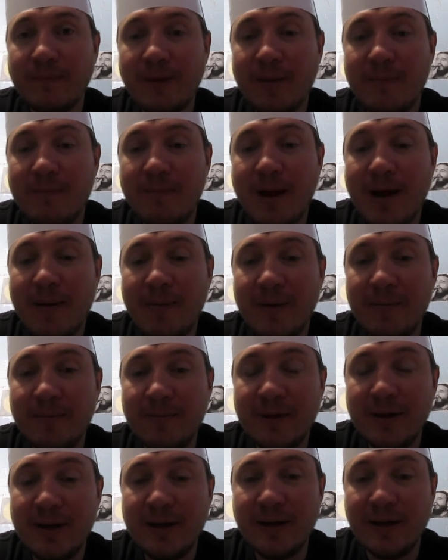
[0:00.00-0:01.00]
Mamma
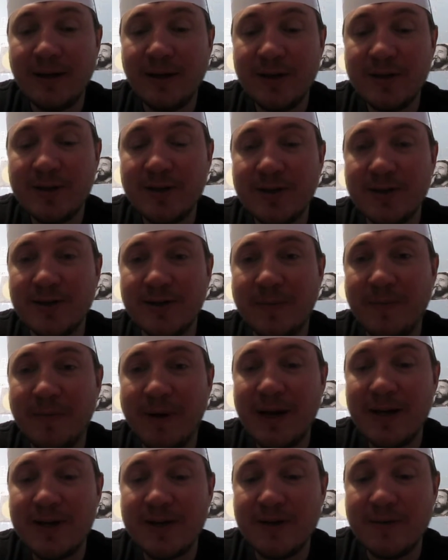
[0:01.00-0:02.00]
mia, this is
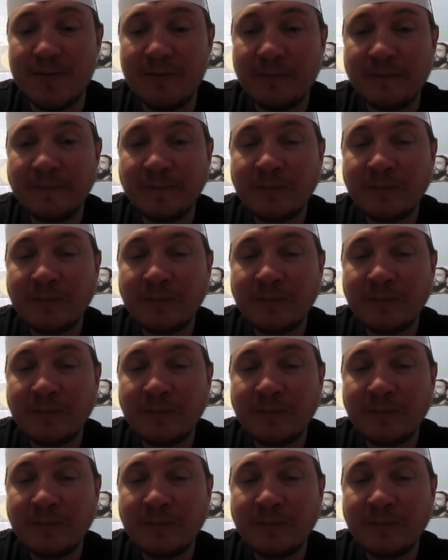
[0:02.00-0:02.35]
amazing.